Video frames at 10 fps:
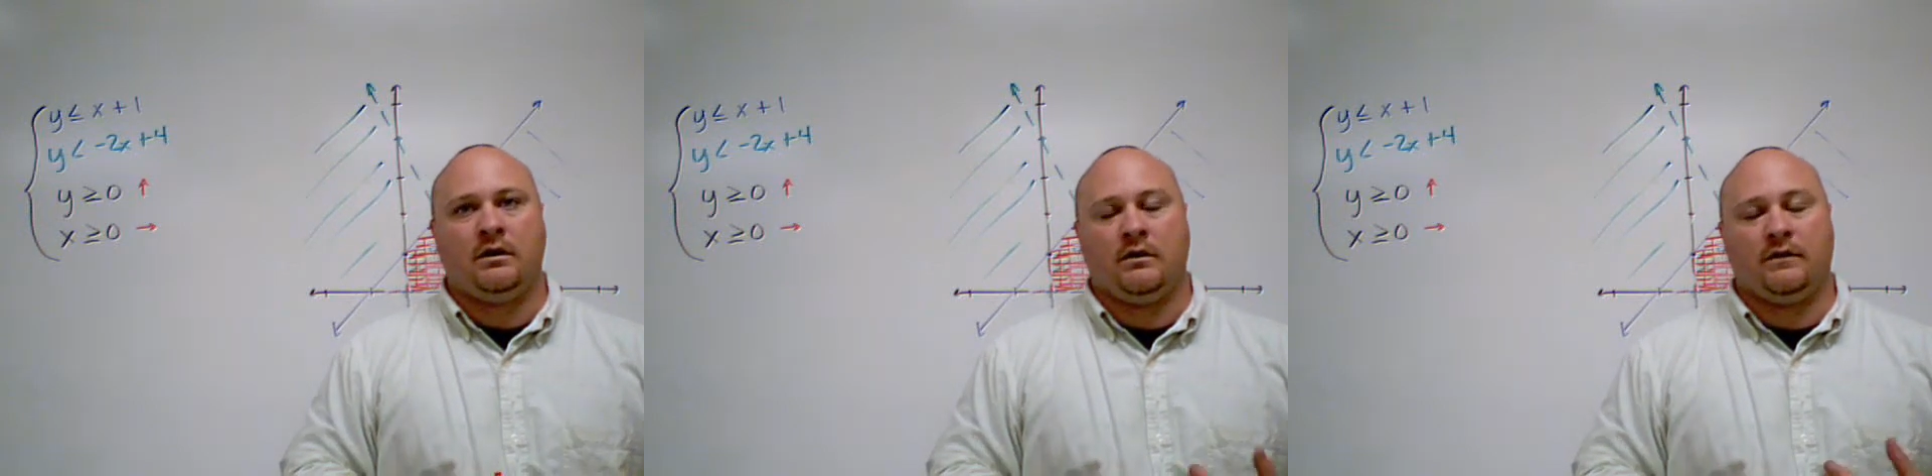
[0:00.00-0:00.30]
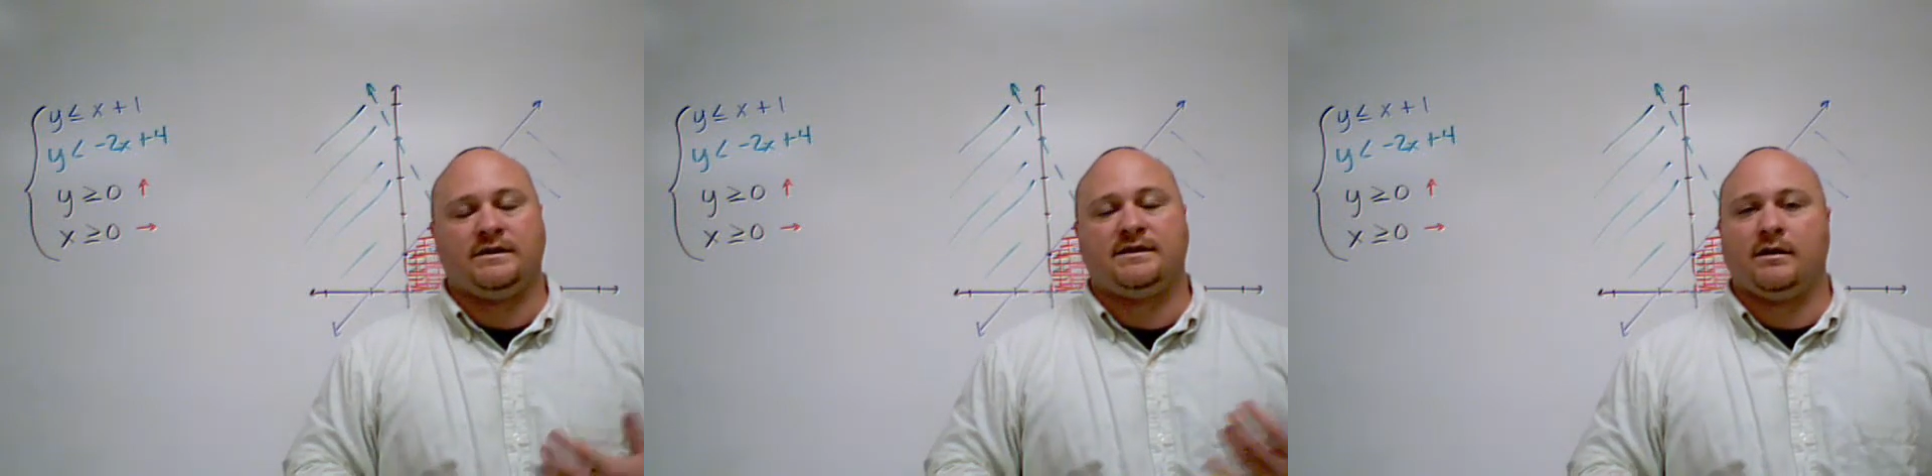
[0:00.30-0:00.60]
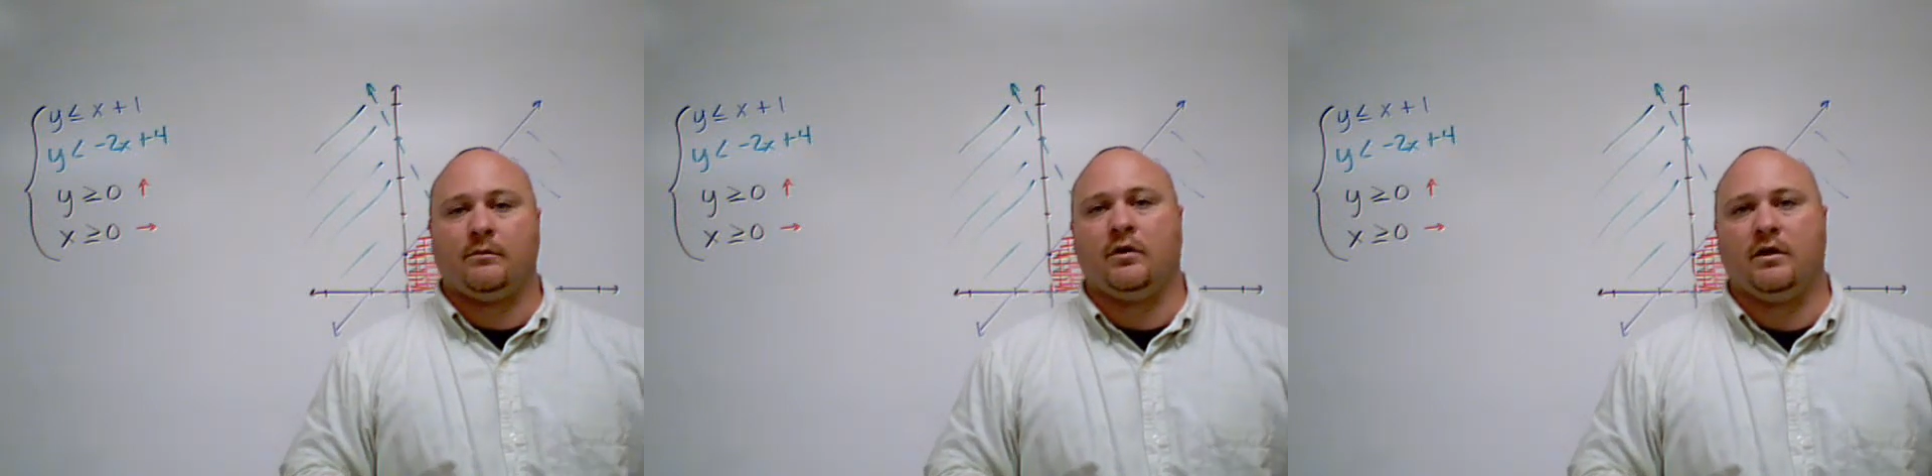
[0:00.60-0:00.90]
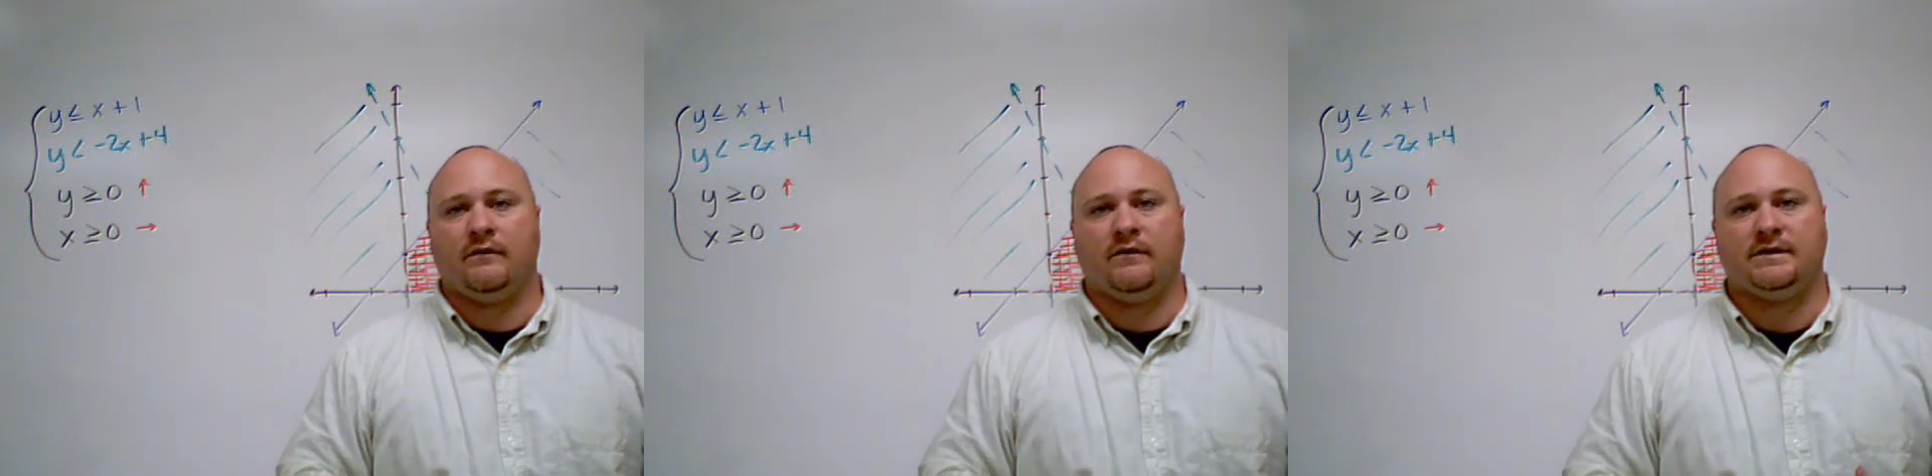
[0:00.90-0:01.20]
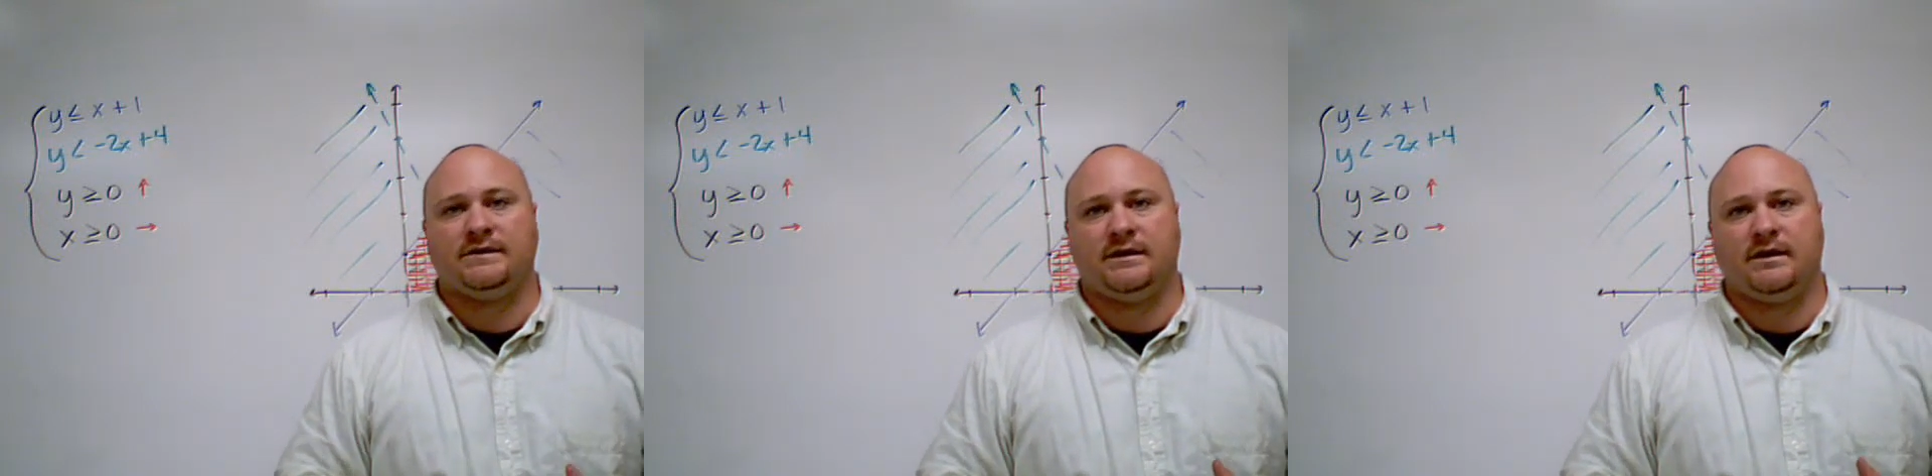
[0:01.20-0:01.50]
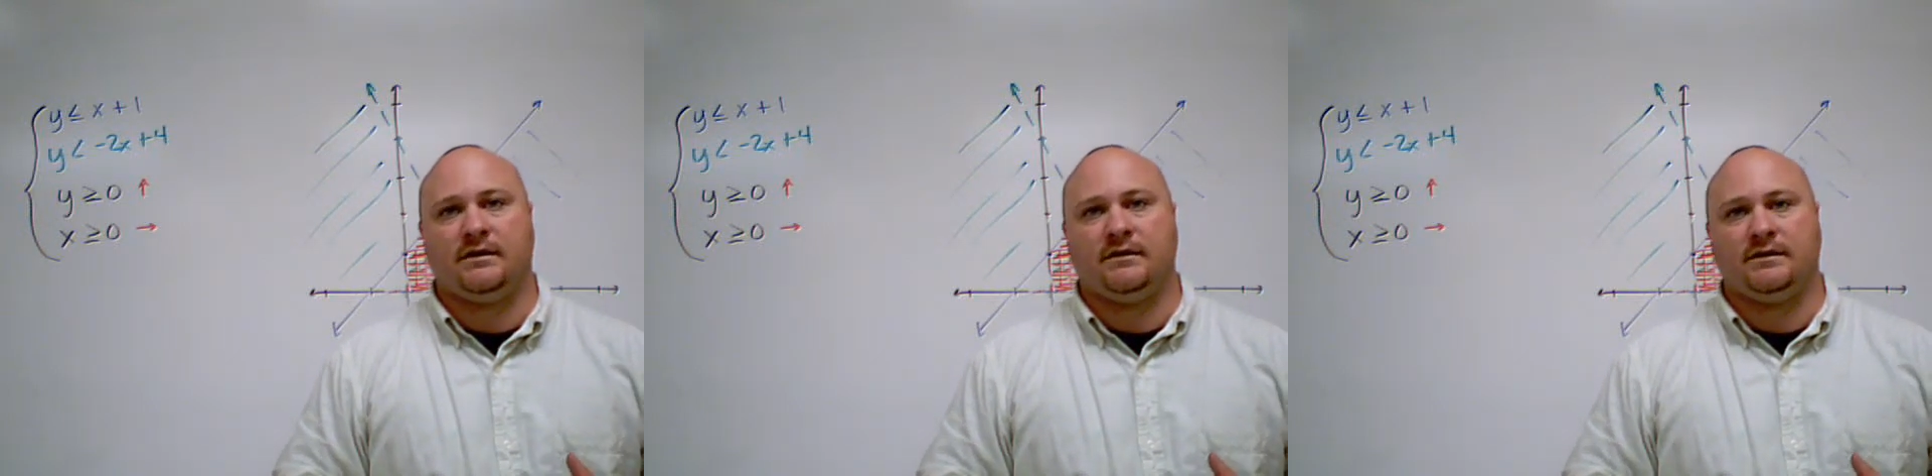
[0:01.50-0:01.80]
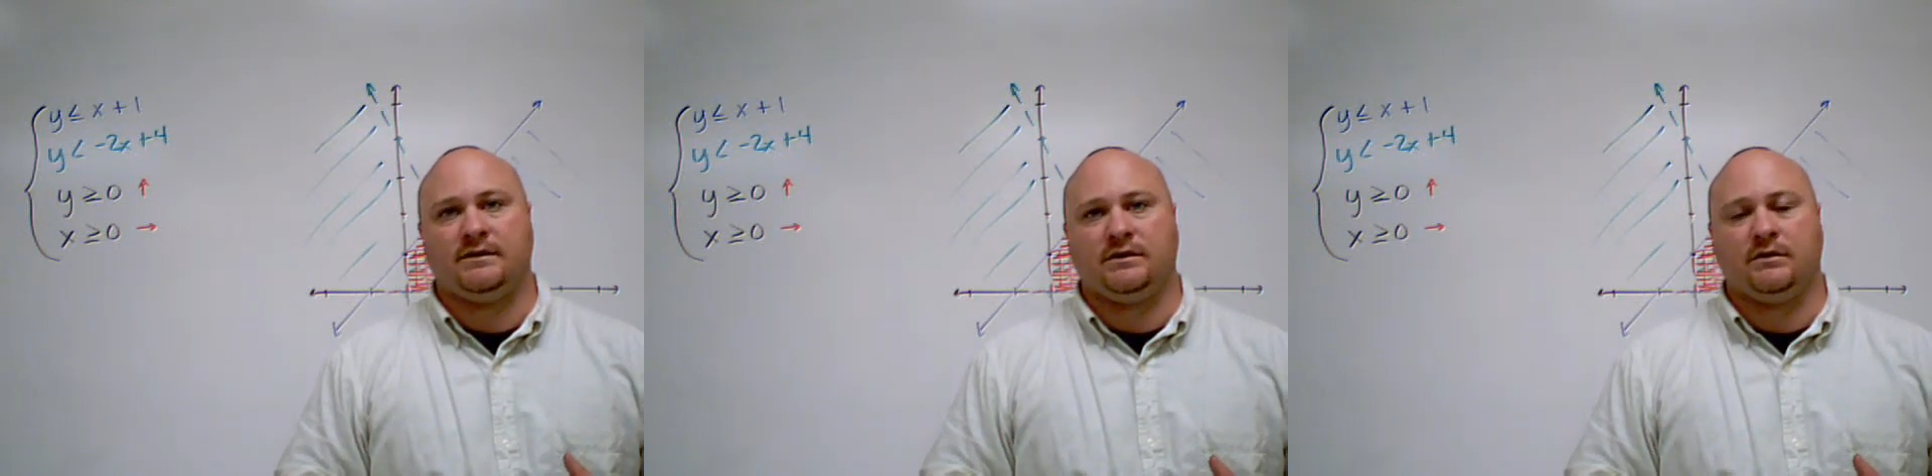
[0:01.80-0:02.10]
or the second part of this, uh,
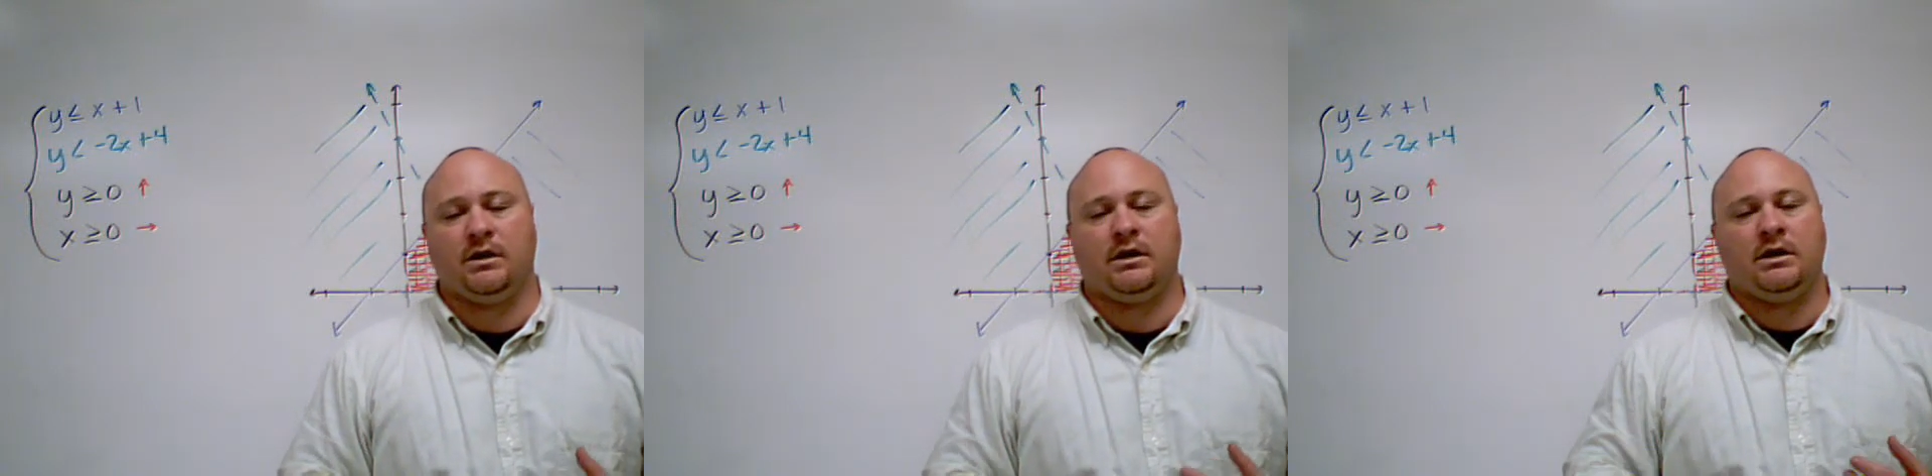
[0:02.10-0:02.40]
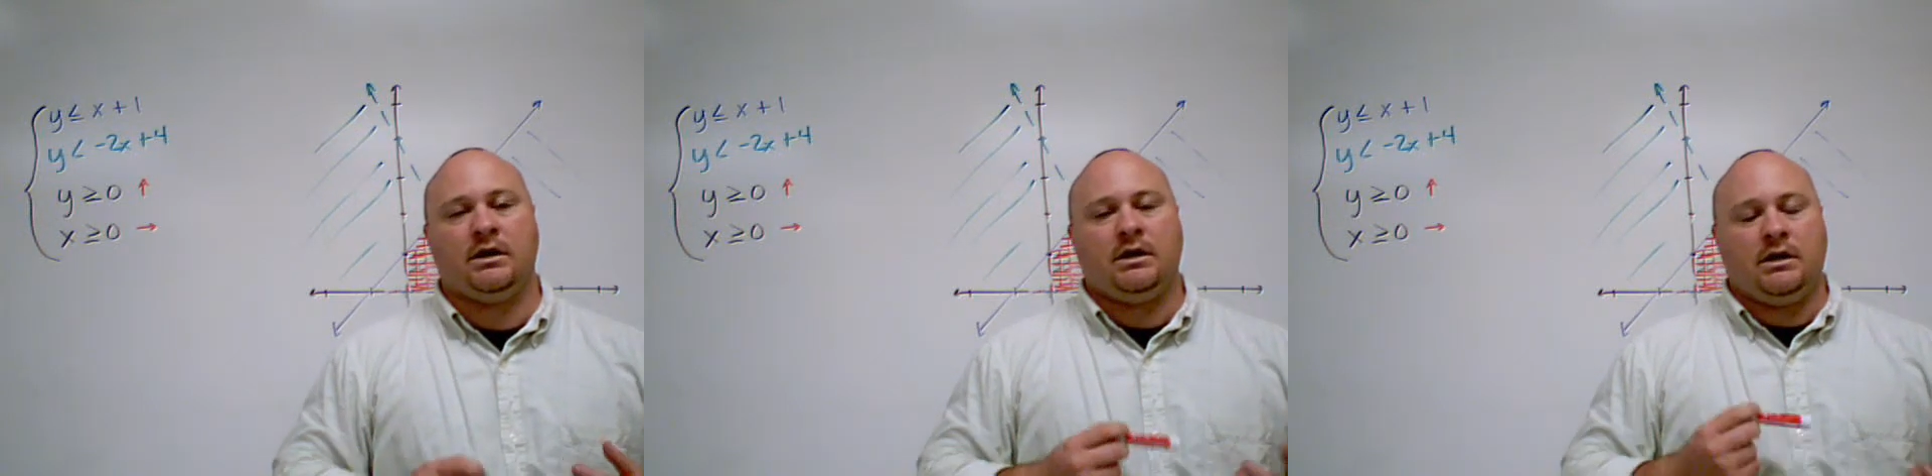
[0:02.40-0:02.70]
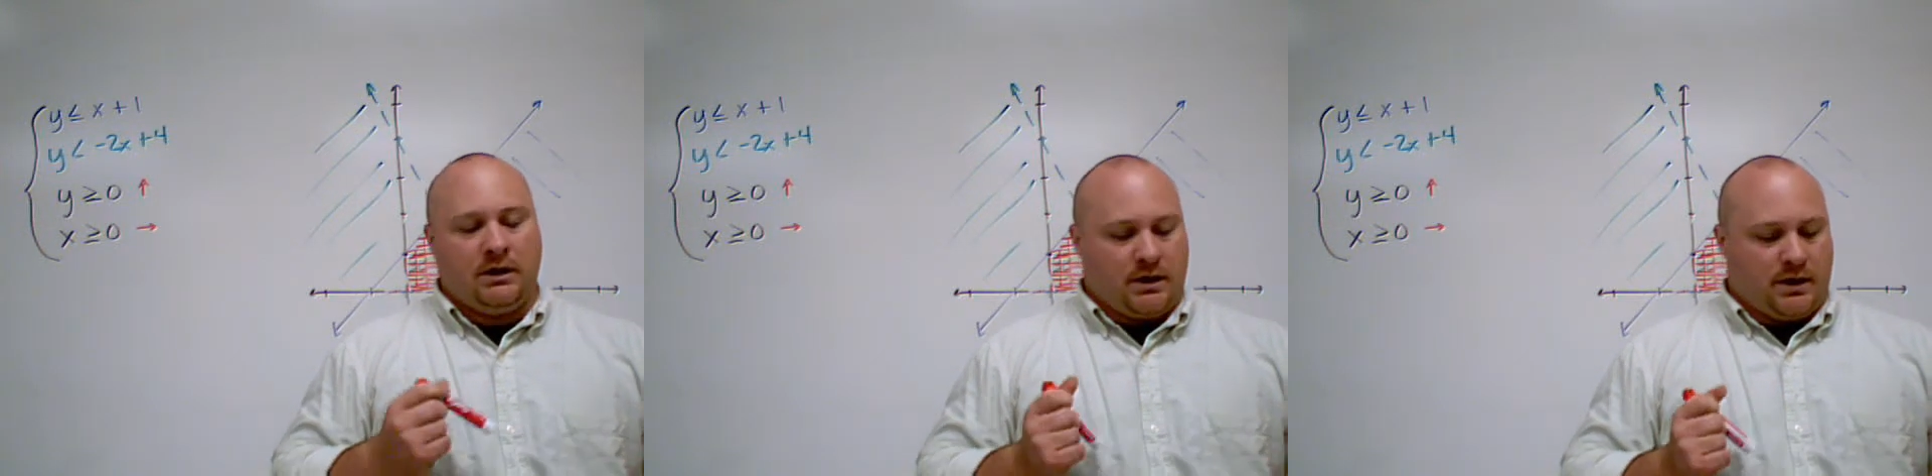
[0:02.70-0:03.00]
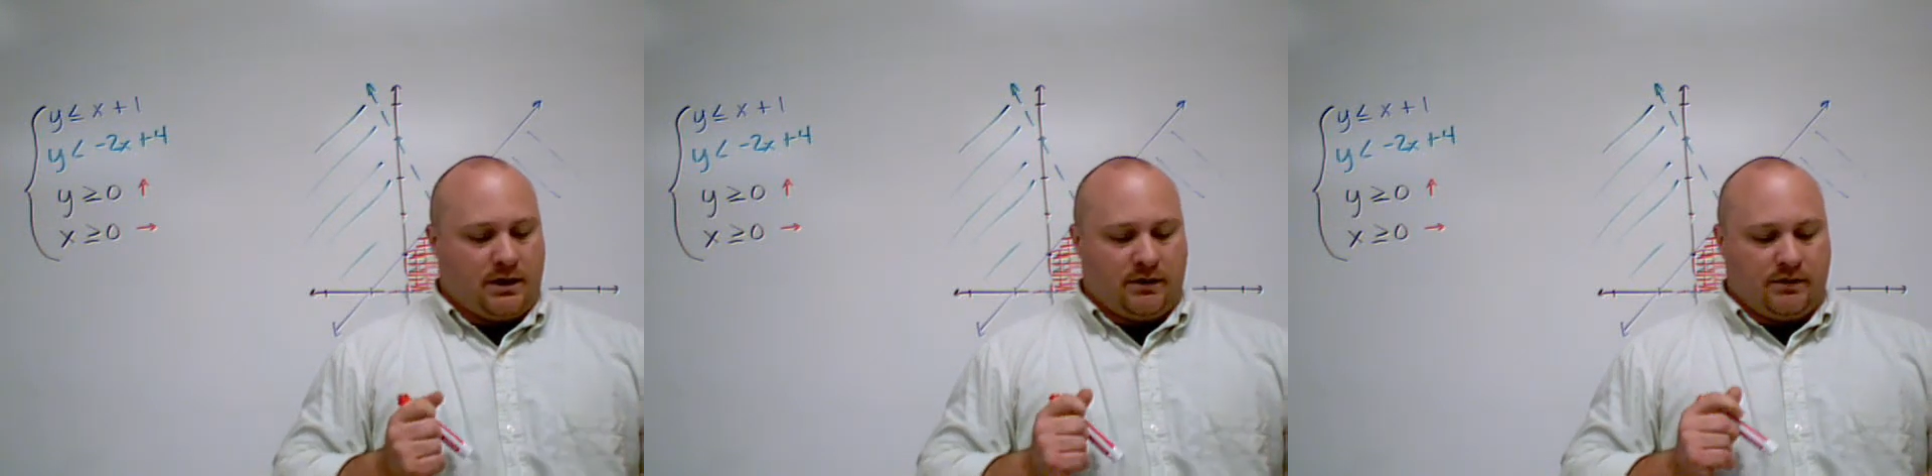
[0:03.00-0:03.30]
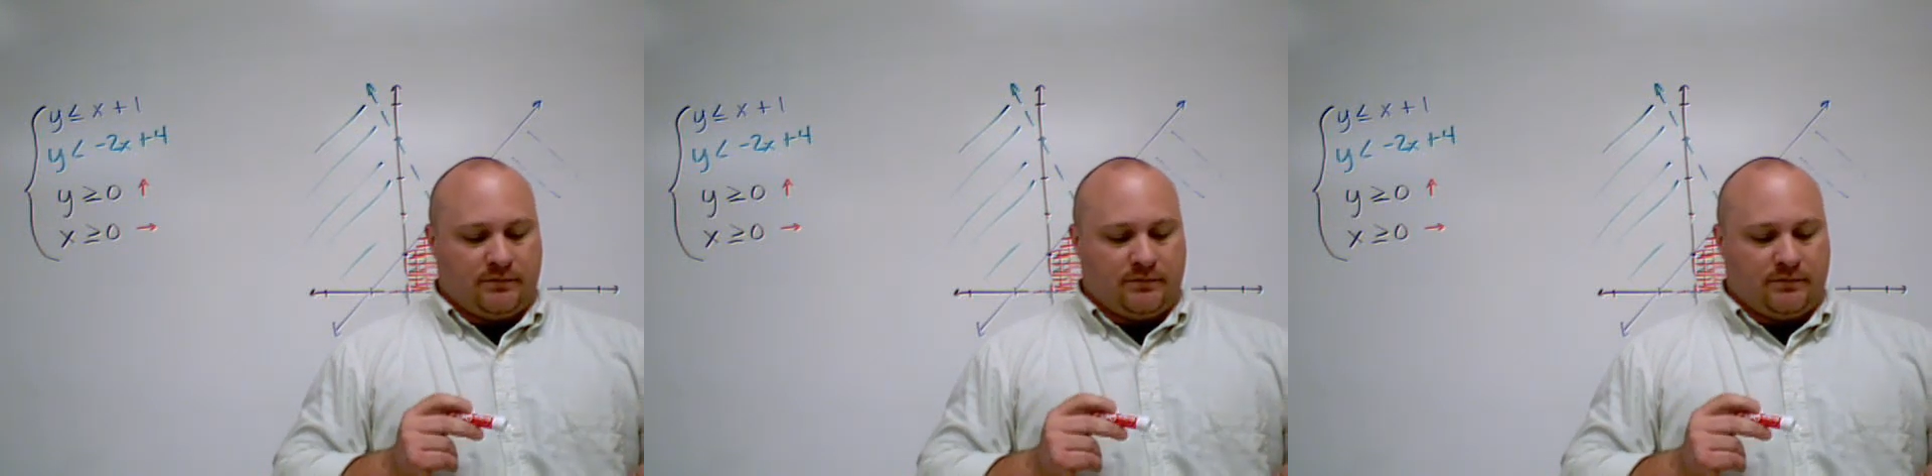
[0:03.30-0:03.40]
this unit, uh,